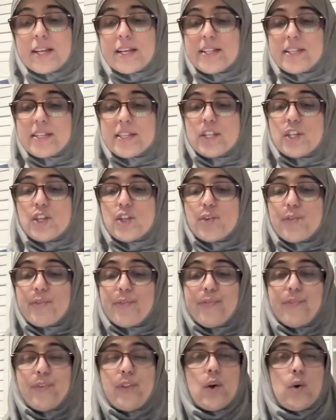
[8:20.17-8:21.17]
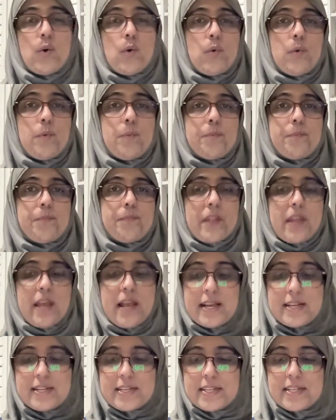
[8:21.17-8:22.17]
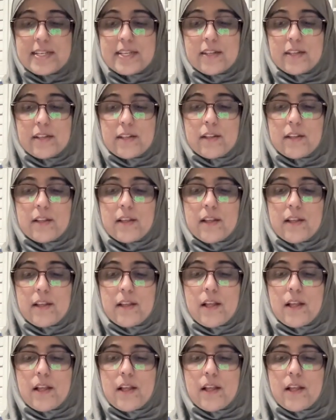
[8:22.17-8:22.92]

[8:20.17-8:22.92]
continue to flow until